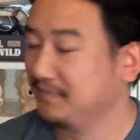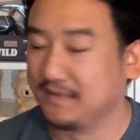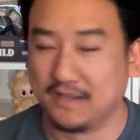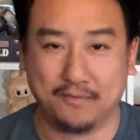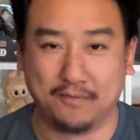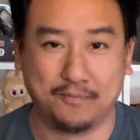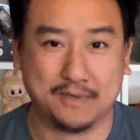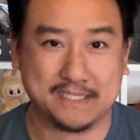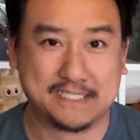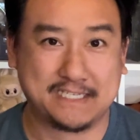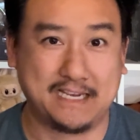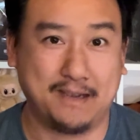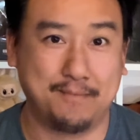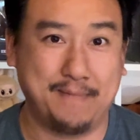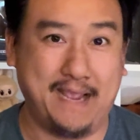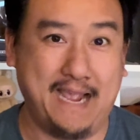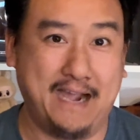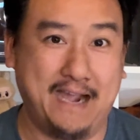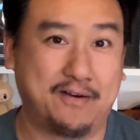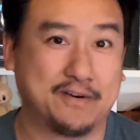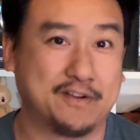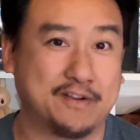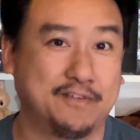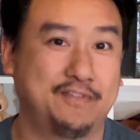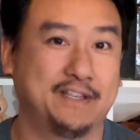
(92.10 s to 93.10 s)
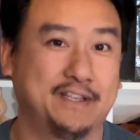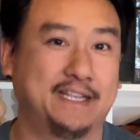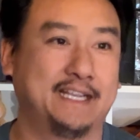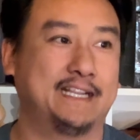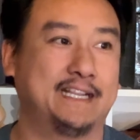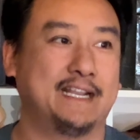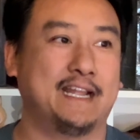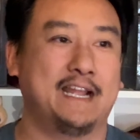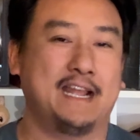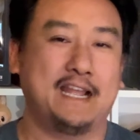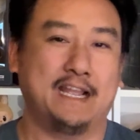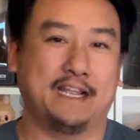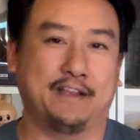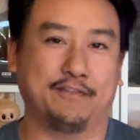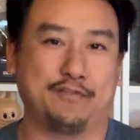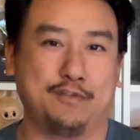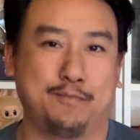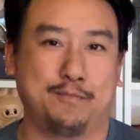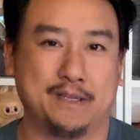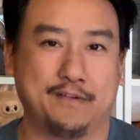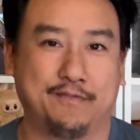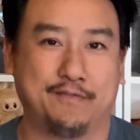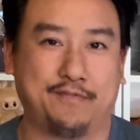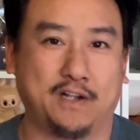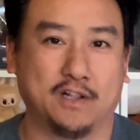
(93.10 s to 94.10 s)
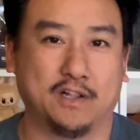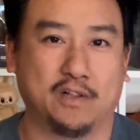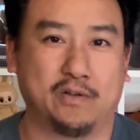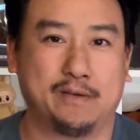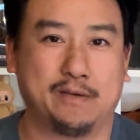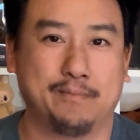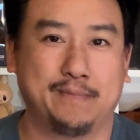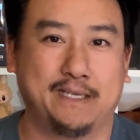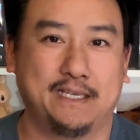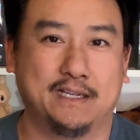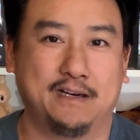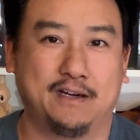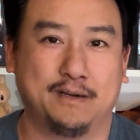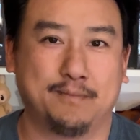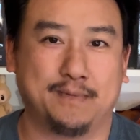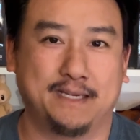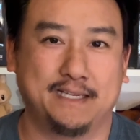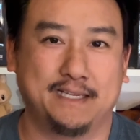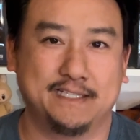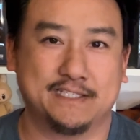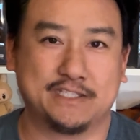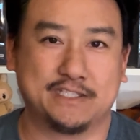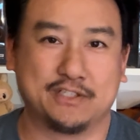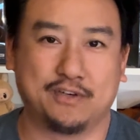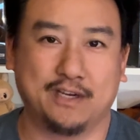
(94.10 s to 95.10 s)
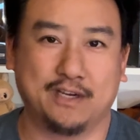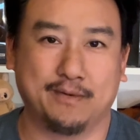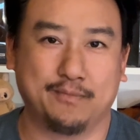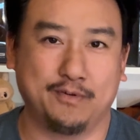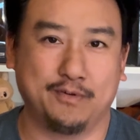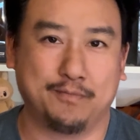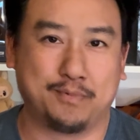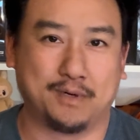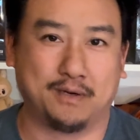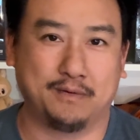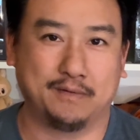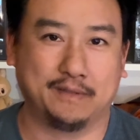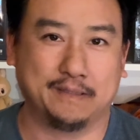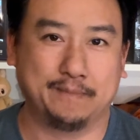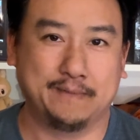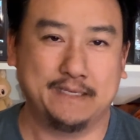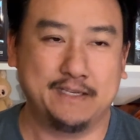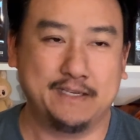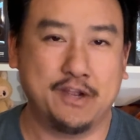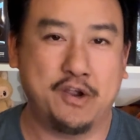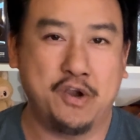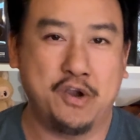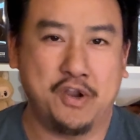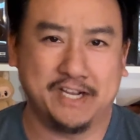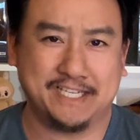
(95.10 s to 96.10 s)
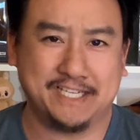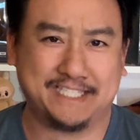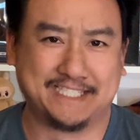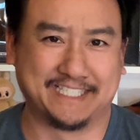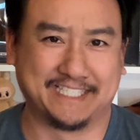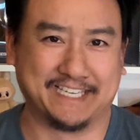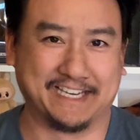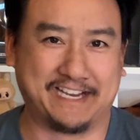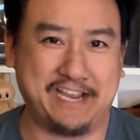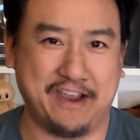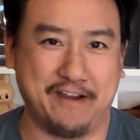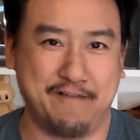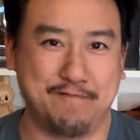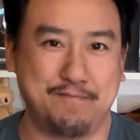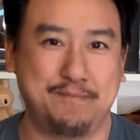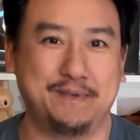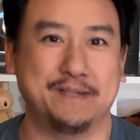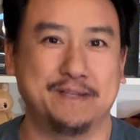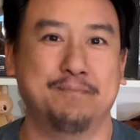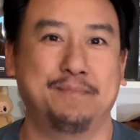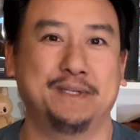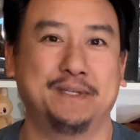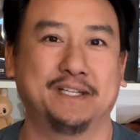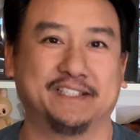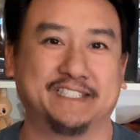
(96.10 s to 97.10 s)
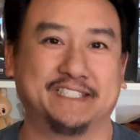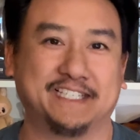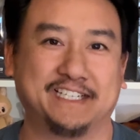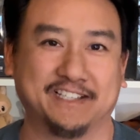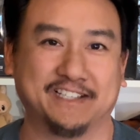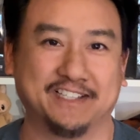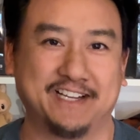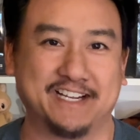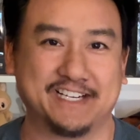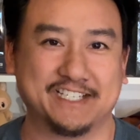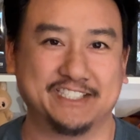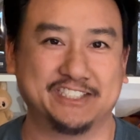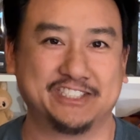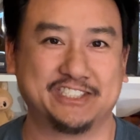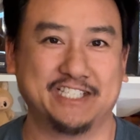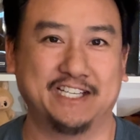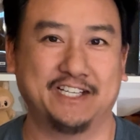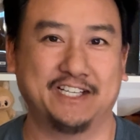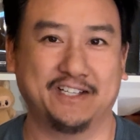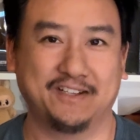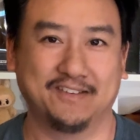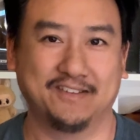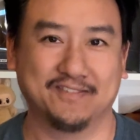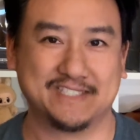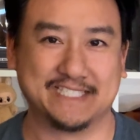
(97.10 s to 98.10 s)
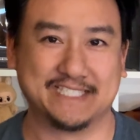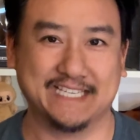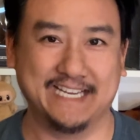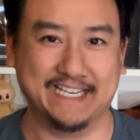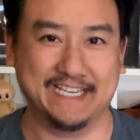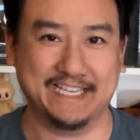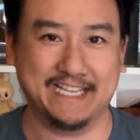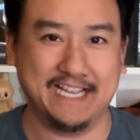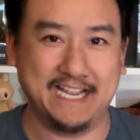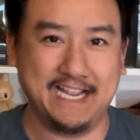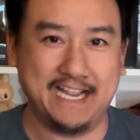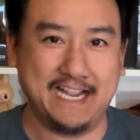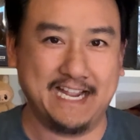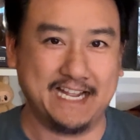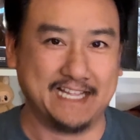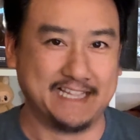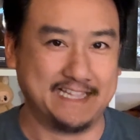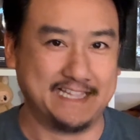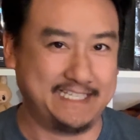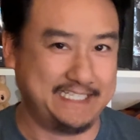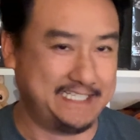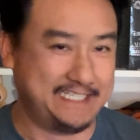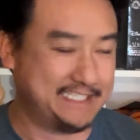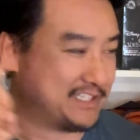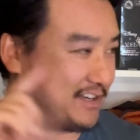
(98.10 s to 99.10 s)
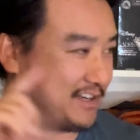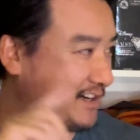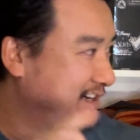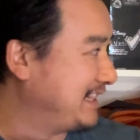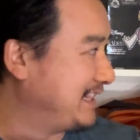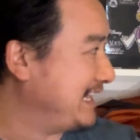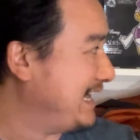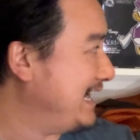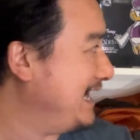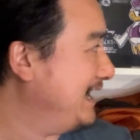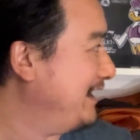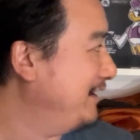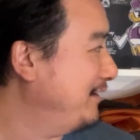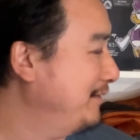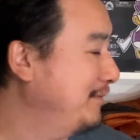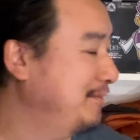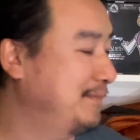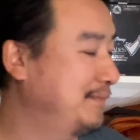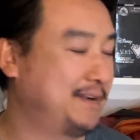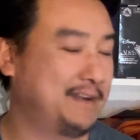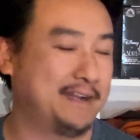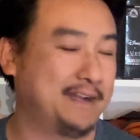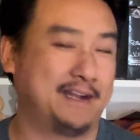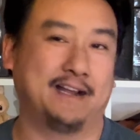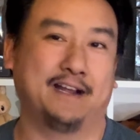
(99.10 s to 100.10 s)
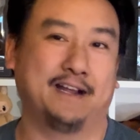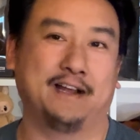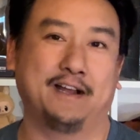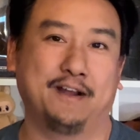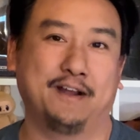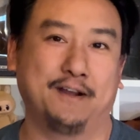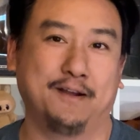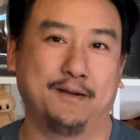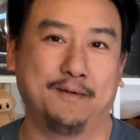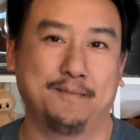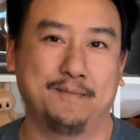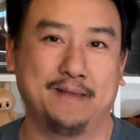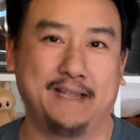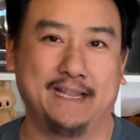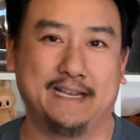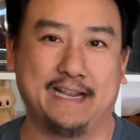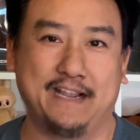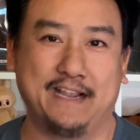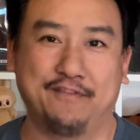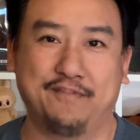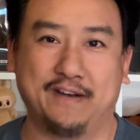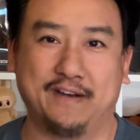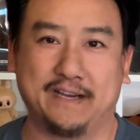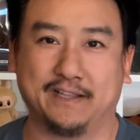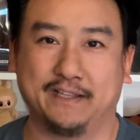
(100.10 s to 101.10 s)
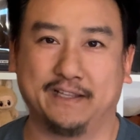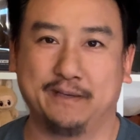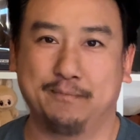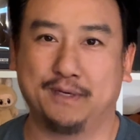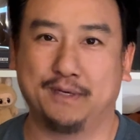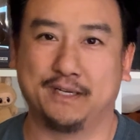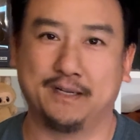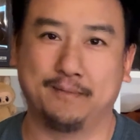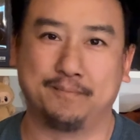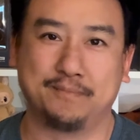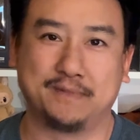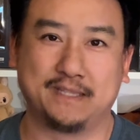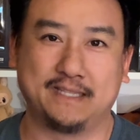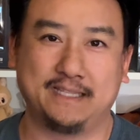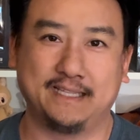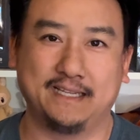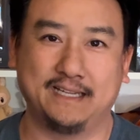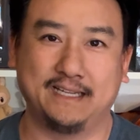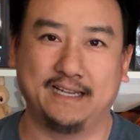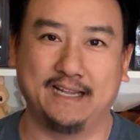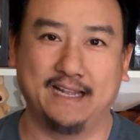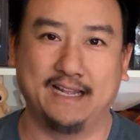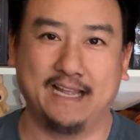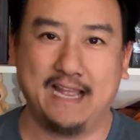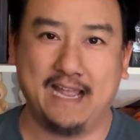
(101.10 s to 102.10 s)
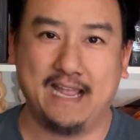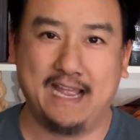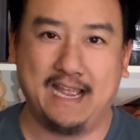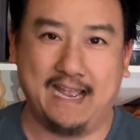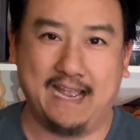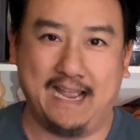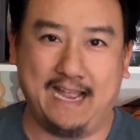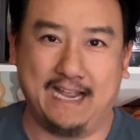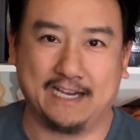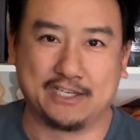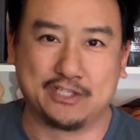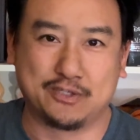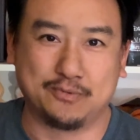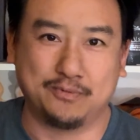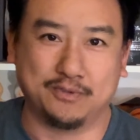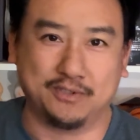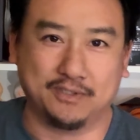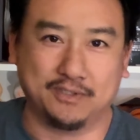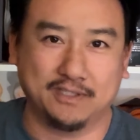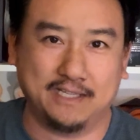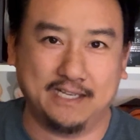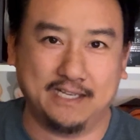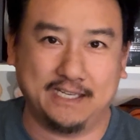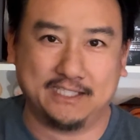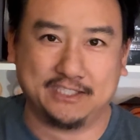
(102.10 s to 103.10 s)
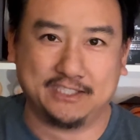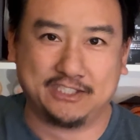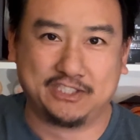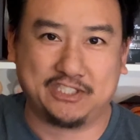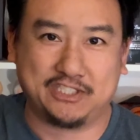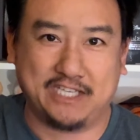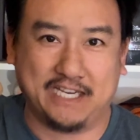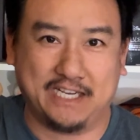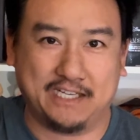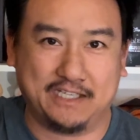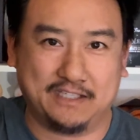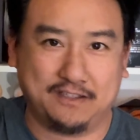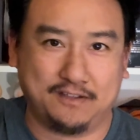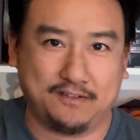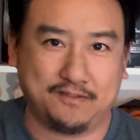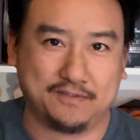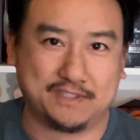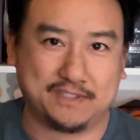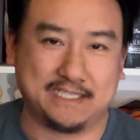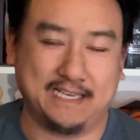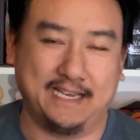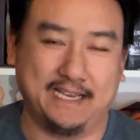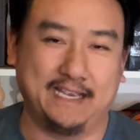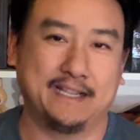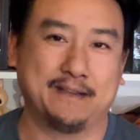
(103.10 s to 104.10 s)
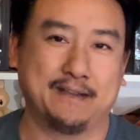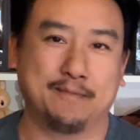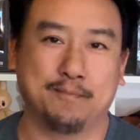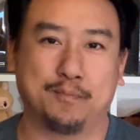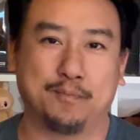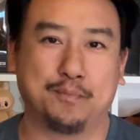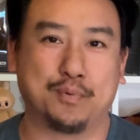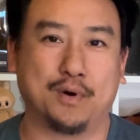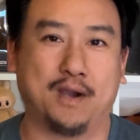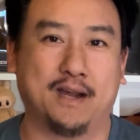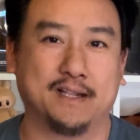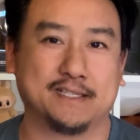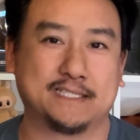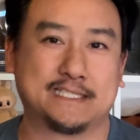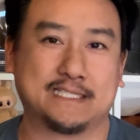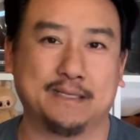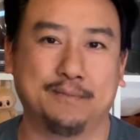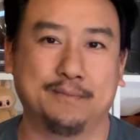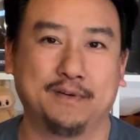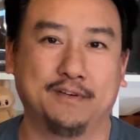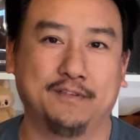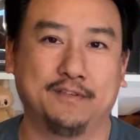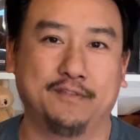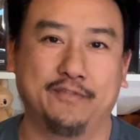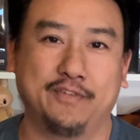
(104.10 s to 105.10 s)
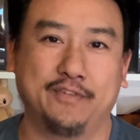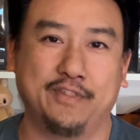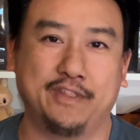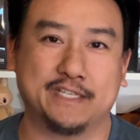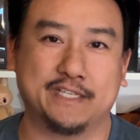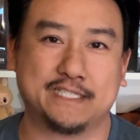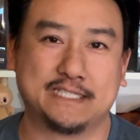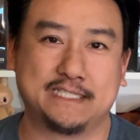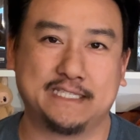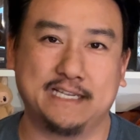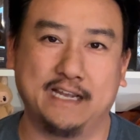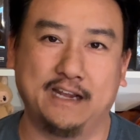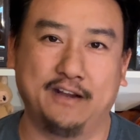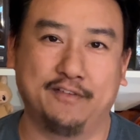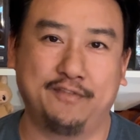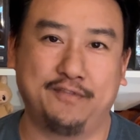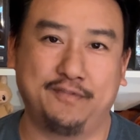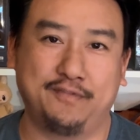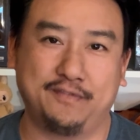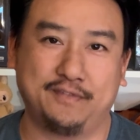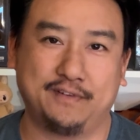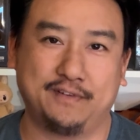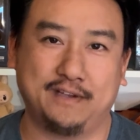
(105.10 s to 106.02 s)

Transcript: what's come out of it. If you've been following me on my Instagram, you've probably been noticing I've been building a lot of shelves, and these are them. And I finally put up the actual shelves and brought some of the stuff